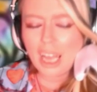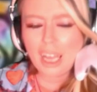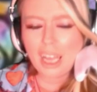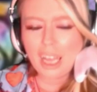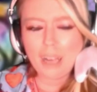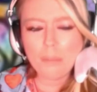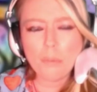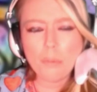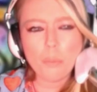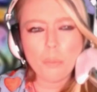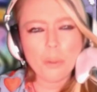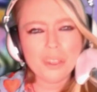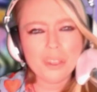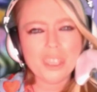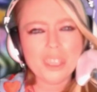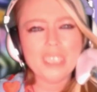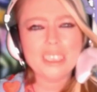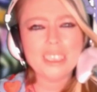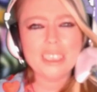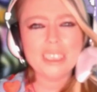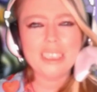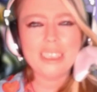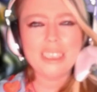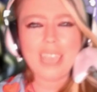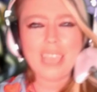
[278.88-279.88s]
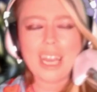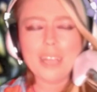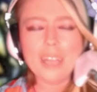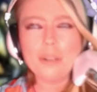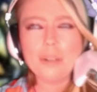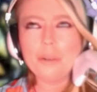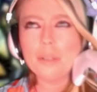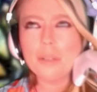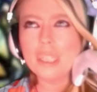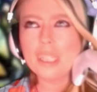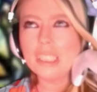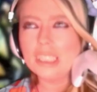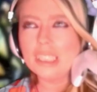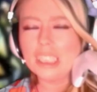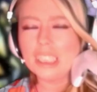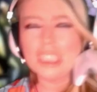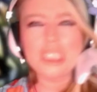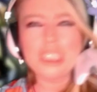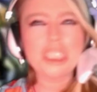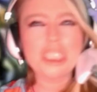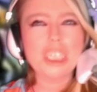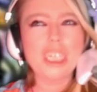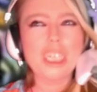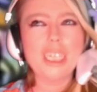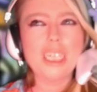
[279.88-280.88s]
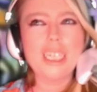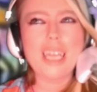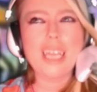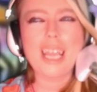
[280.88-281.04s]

with the societal condition,